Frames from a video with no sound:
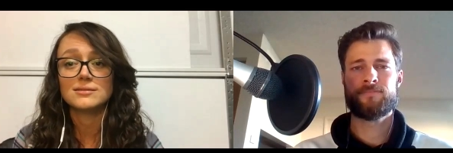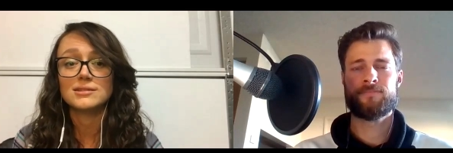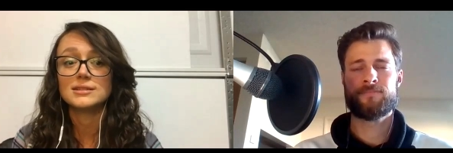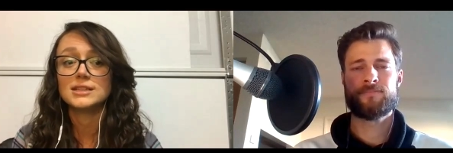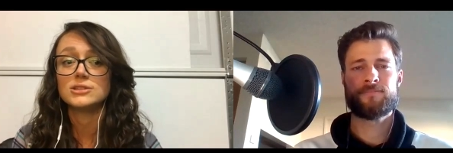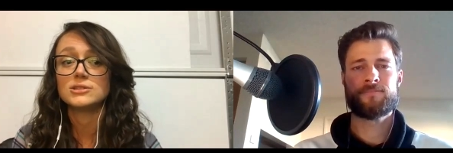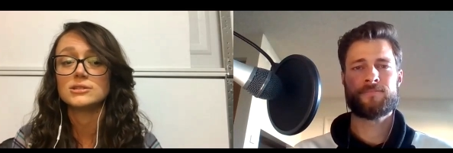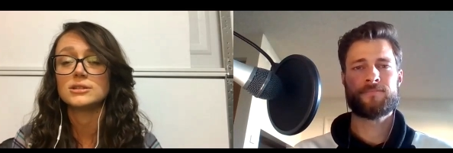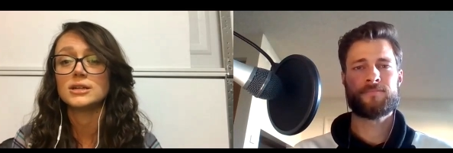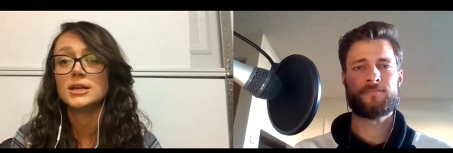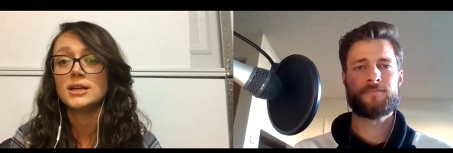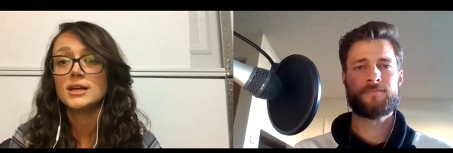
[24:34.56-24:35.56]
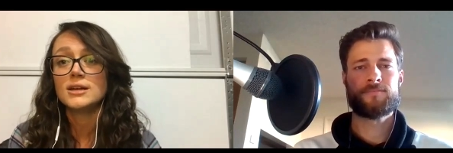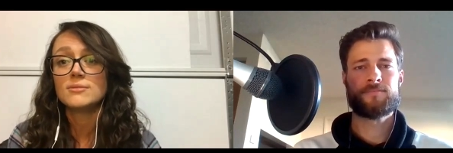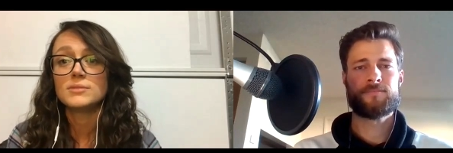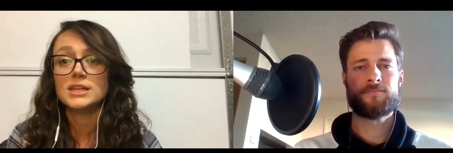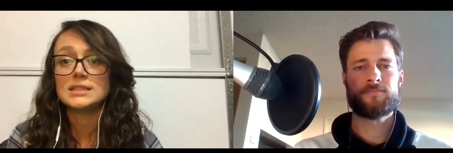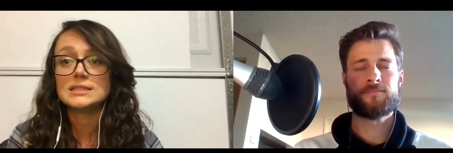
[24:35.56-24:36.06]
Speaker 1: the leaner
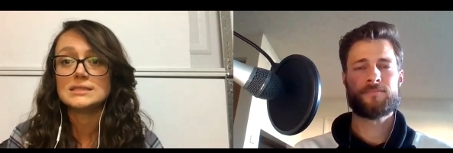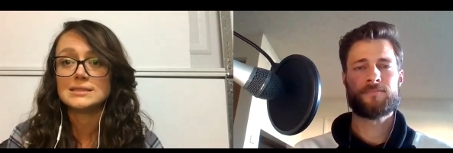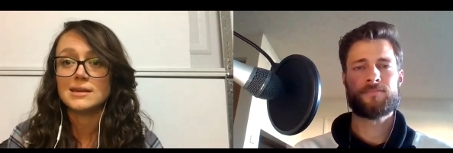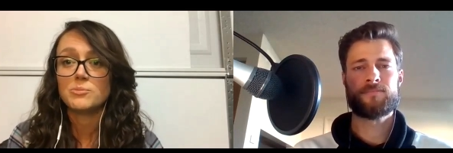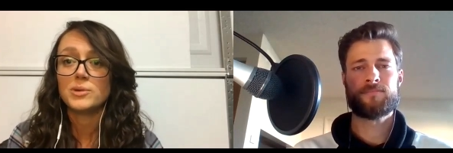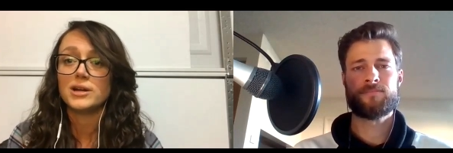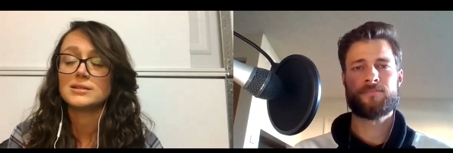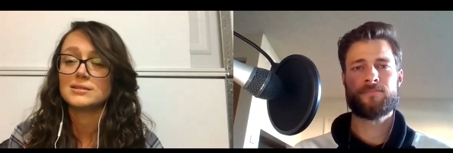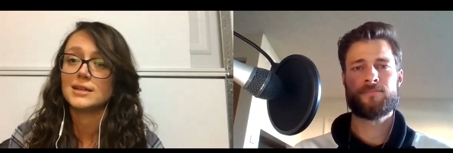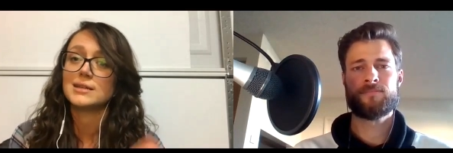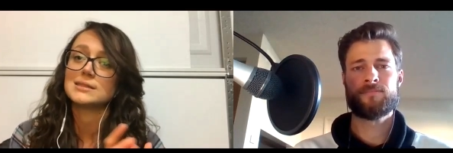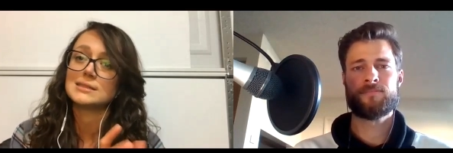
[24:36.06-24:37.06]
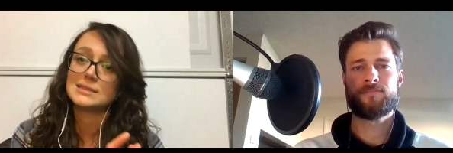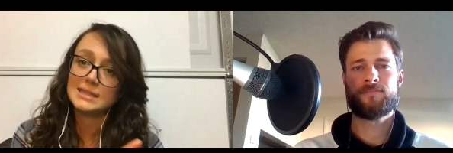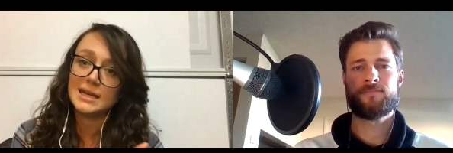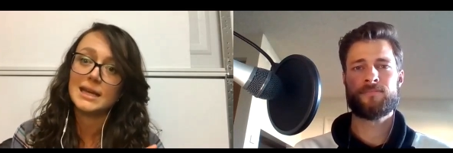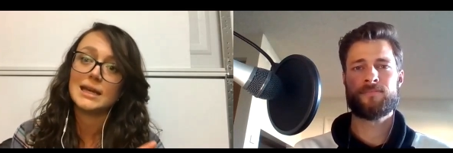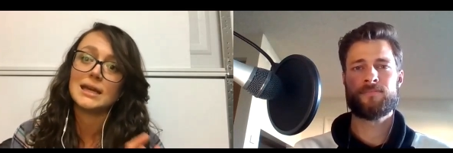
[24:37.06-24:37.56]
meats compared to like a
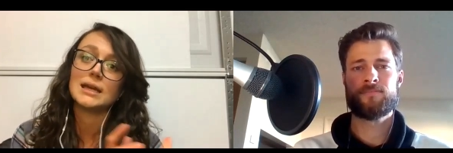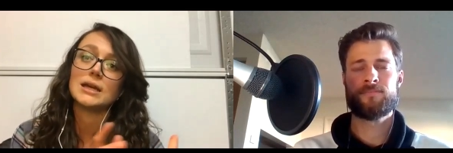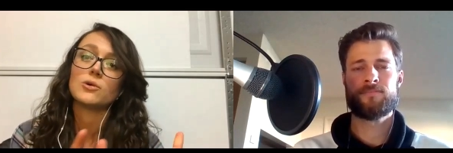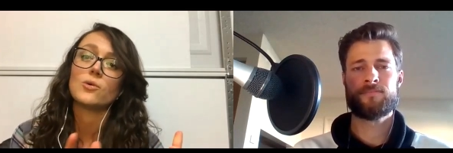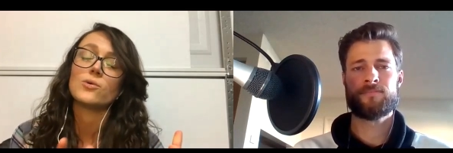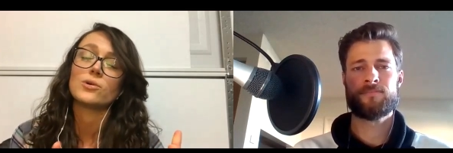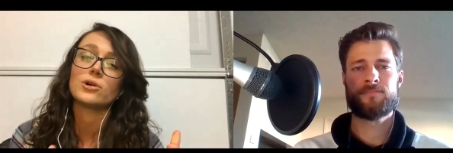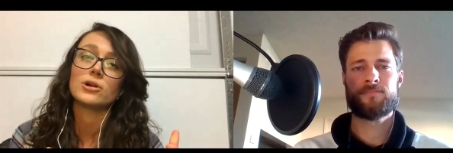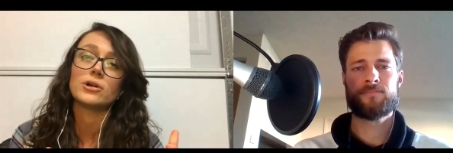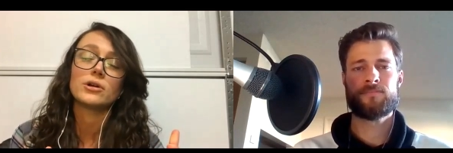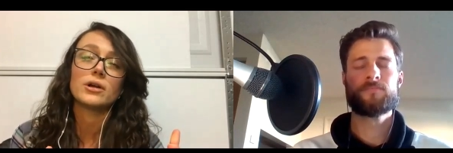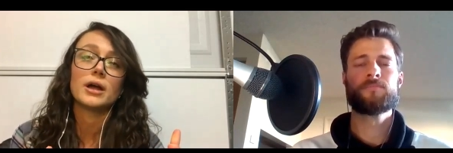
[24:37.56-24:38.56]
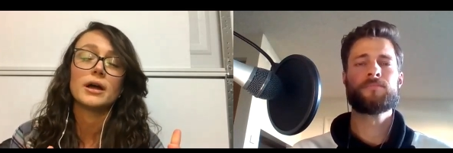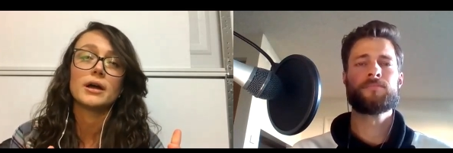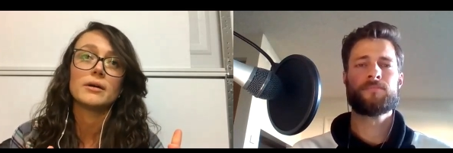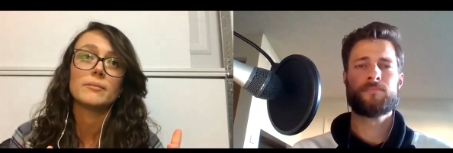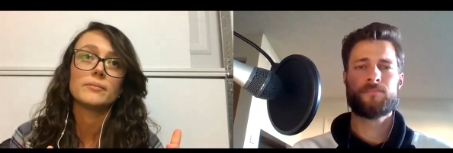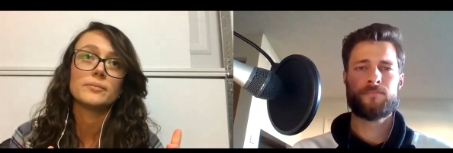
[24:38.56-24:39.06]
steak or
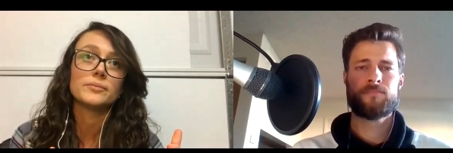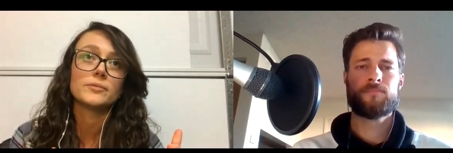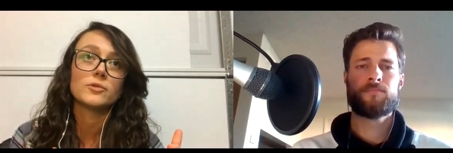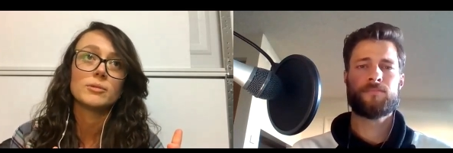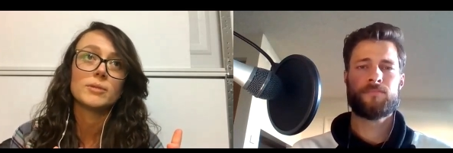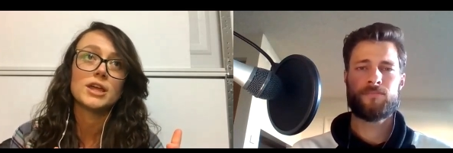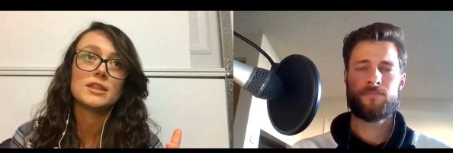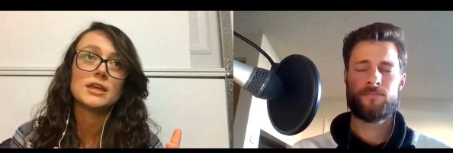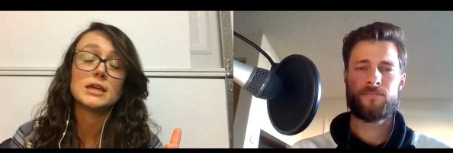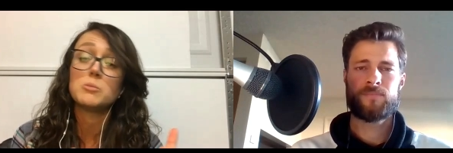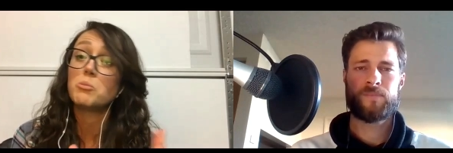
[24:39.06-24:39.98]
um, what am I thinking?